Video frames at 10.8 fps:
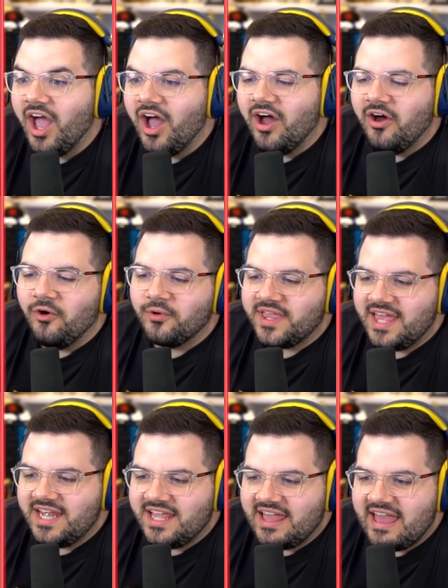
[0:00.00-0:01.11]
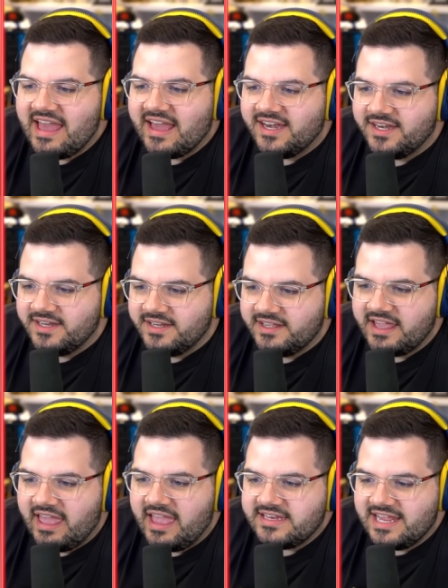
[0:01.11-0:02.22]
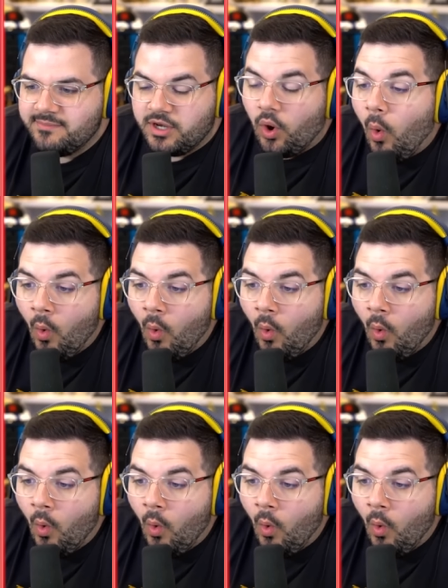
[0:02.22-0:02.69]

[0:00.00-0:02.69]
oh, kitty cat, aka demon.